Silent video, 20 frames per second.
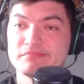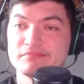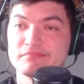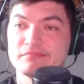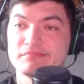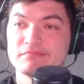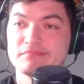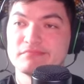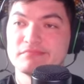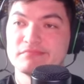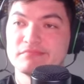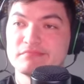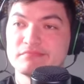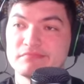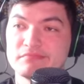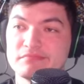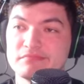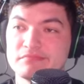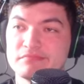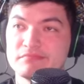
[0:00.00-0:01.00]

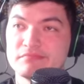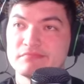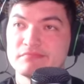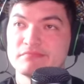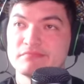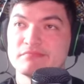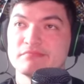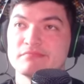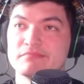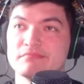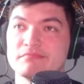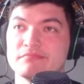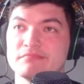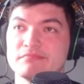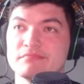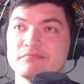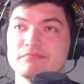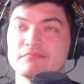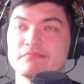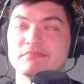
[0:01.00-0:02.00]

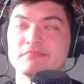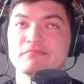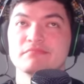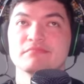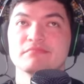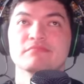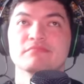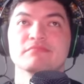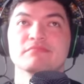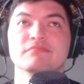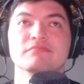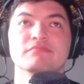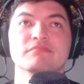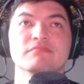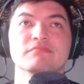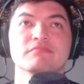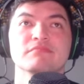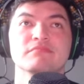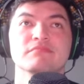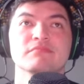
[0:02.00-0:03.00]

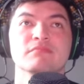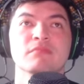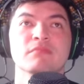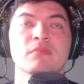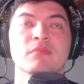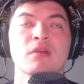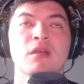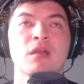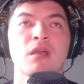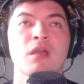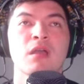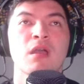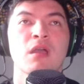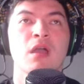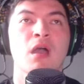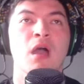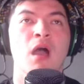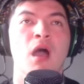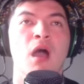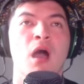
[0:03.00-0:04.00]

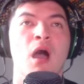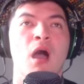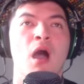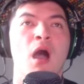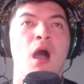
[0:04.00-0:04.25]
(not speaking)